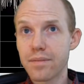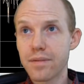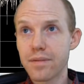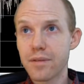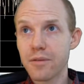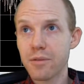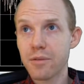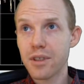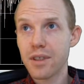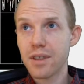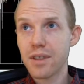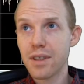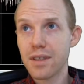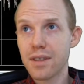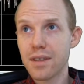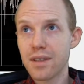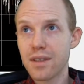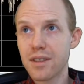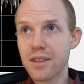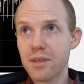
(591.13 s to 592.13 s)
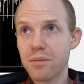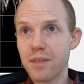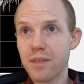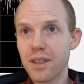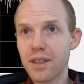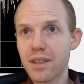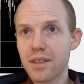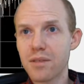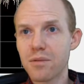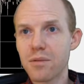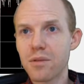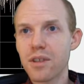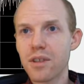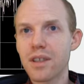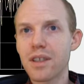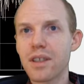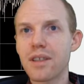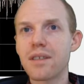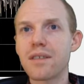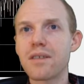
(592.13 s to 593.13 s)
which doesn't seem like it's
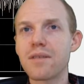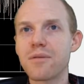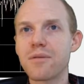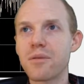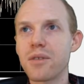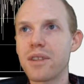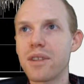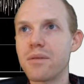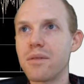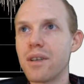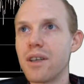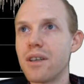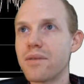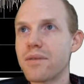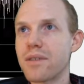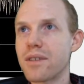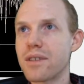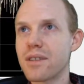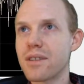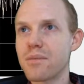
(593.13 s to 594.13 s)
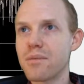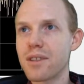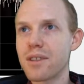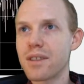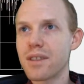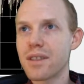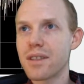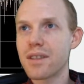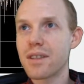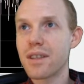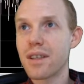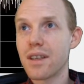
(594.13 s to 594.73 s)
working really well for some reason.